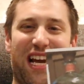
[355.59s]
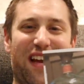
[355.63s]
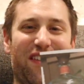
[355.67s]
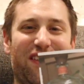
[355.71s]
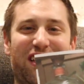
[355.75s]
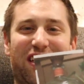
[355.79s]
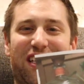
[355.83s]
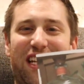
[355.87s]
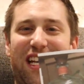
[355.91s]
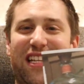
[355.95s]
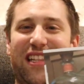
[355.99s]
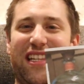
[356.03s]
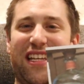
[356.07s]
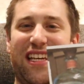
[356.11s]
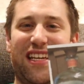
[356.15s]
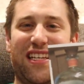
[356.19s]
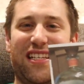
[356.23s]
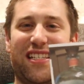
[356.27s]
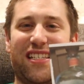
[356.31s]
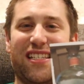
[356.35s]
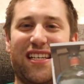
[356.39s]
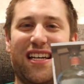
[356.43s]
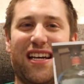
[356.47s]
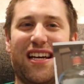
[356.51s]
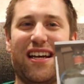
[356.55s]
I've seen
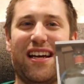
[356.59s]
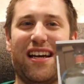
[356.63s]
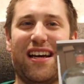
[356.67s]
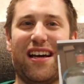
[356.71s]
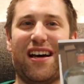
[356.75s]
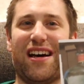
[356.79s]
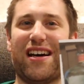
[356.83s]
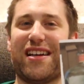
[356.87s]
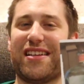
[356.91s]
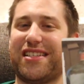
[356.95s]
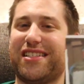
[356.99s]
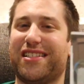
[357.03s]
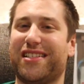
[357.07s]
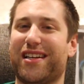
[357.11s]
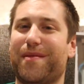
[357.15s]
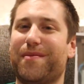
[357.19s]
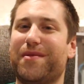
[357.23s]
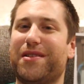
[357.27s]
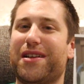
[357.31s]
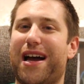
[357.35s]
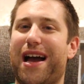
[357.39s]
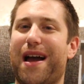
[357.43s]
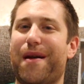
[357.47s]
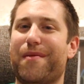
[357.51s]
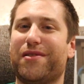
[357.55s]
these uh,
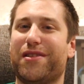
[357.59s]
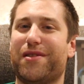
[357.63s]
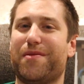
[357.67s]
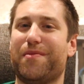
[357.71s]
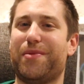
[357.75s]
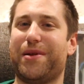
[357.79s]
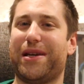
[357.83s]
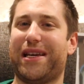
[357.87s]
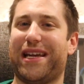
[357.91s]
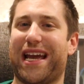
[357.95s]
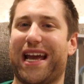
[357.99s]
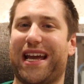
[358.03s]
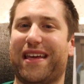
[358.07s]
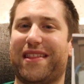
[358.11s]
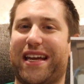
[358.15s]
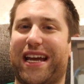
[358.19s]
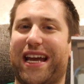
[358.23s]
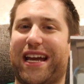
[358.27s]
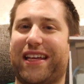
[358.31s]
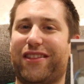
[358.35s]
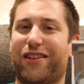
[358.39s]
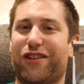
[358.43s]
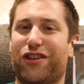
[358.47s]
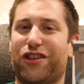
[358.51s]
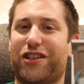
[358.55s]
sometimes in PA,
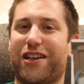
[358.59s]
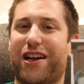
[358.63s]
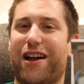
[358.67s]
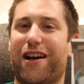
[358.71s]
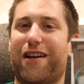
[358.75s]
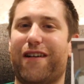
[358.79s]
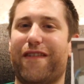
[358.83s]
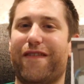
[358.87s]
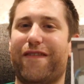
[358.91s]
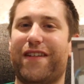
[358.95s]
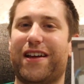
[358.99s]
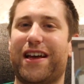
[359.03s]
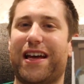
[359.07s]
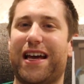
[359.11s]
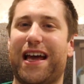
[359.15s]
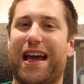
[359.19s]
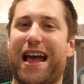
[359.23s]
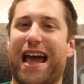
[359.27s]
they hit the shelf,